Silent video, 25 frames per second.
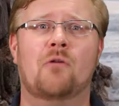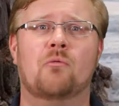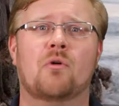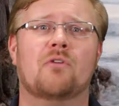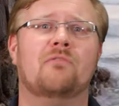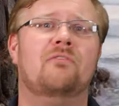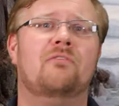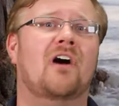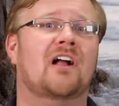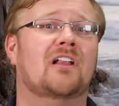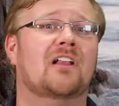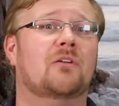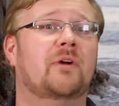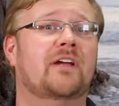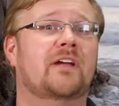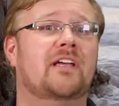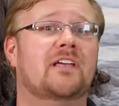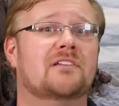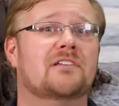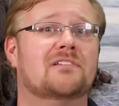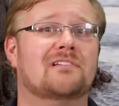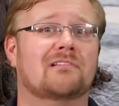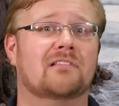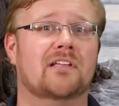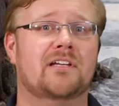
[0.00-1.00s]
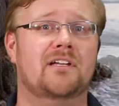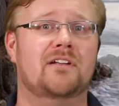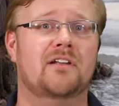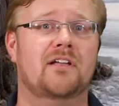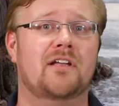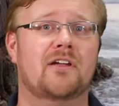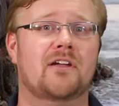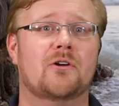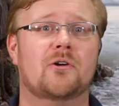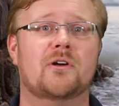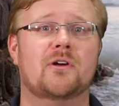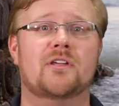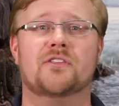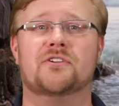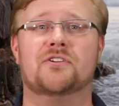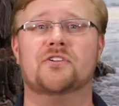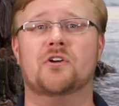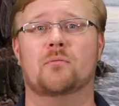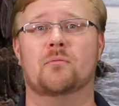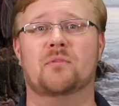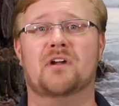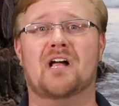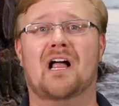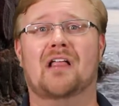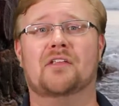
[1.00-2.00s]
We're following his lead here in the
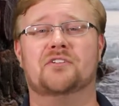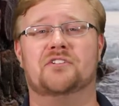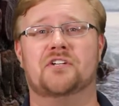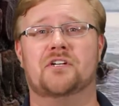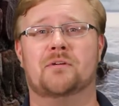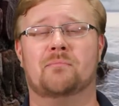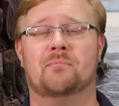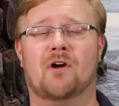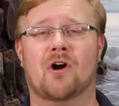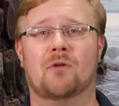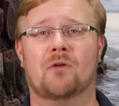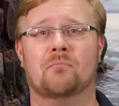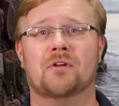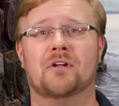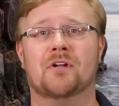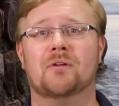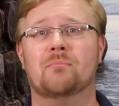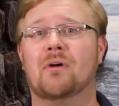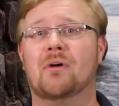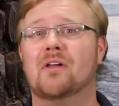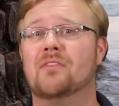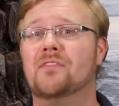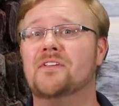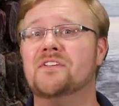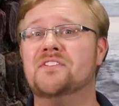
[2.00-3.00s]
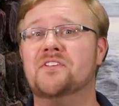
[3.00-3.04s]
terminology department, but